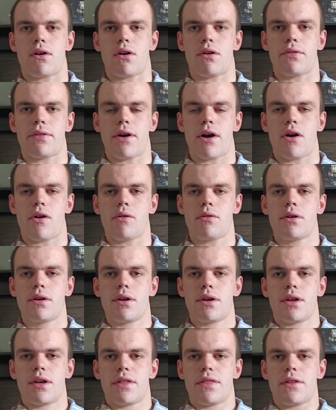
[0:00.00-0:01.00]
Although,
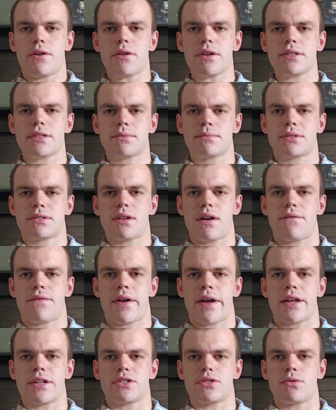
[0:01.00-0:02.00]
there is some stuff
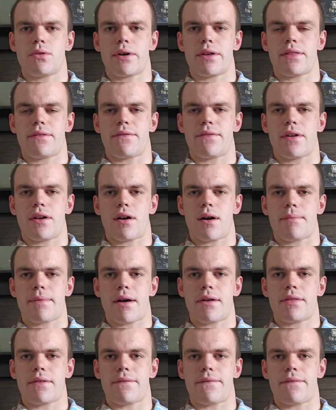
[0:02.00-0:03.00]
I enjoy about the